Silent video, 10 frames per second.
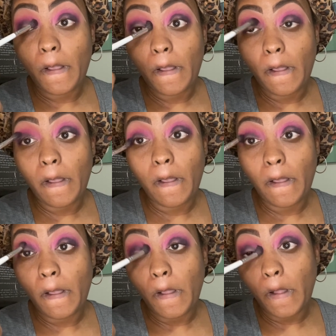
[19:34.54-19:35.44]
Mm-hmm.
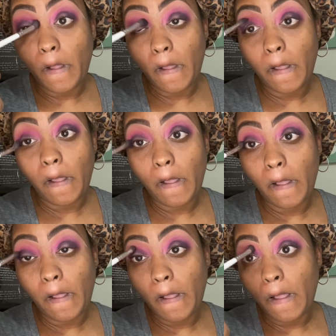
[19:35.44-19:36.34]
hmm
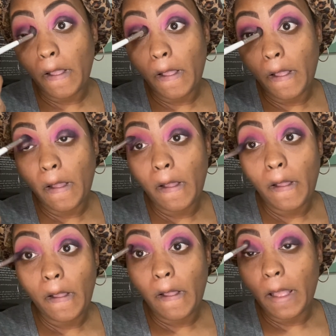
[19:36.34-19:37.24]

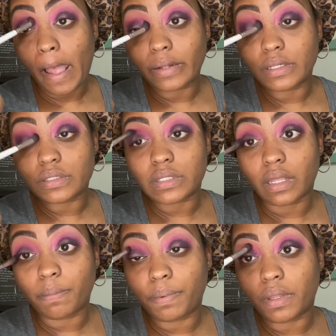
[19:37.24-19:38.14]
I did say
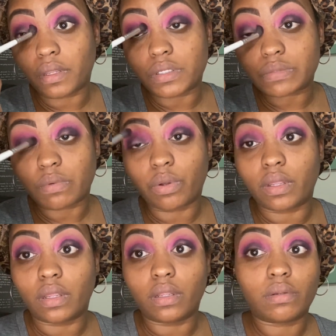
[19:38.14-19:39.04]
a pinky
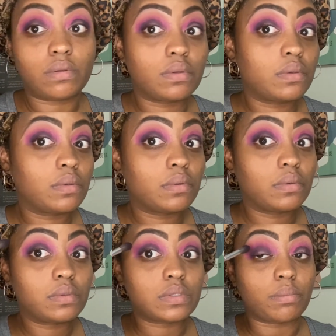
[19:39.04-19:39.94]
smoky
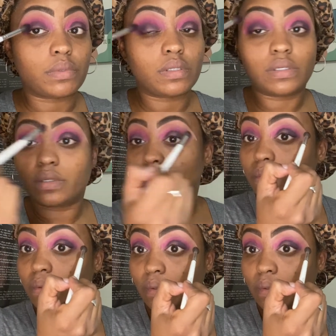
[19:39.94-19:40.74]
something, didn't